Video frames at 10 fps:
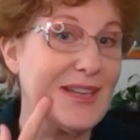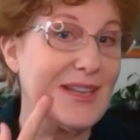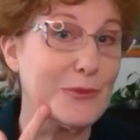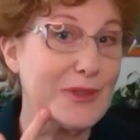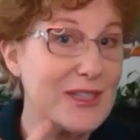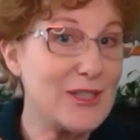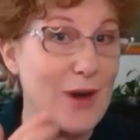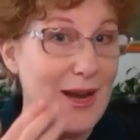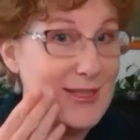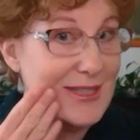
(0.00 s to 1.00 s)
like really
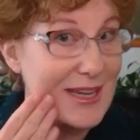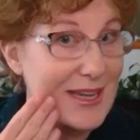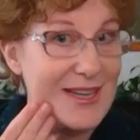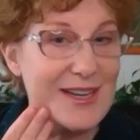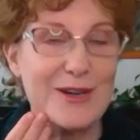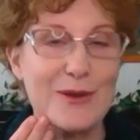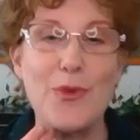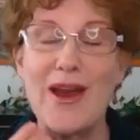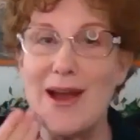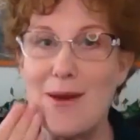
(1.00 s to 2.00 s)
dry skin here
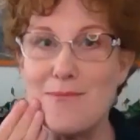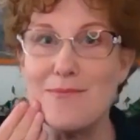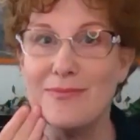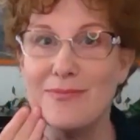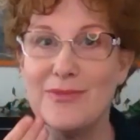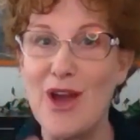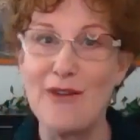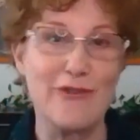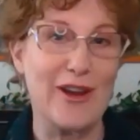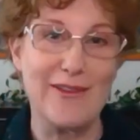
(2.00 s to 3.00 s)
when I'm
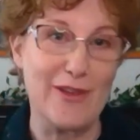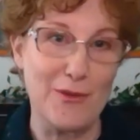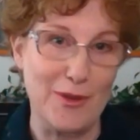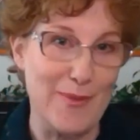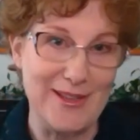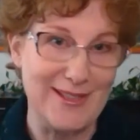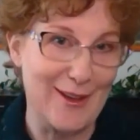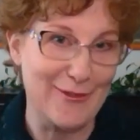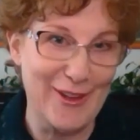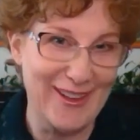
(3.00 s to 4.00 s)
not forgiving with
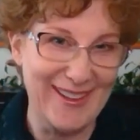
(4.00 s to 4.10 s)
myself.